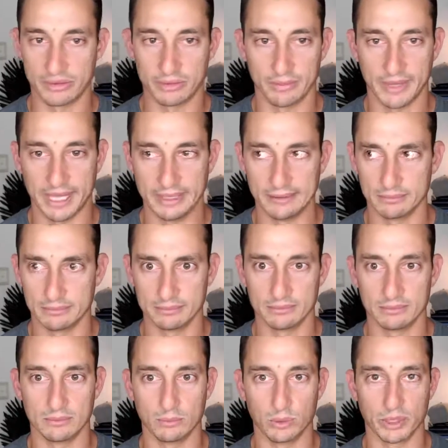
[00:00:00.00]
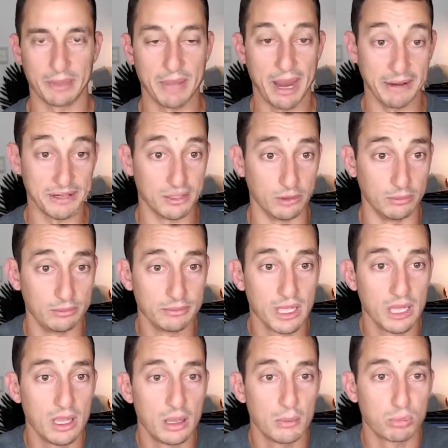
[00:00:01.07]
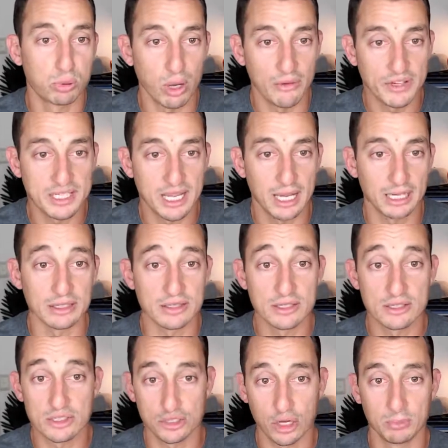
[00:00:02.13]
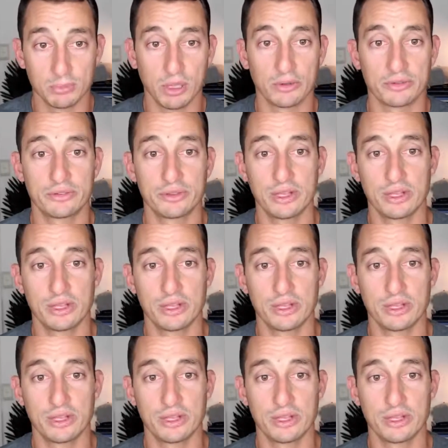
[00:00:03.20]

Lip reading: they want to get married to them. Profit targets, stop loss,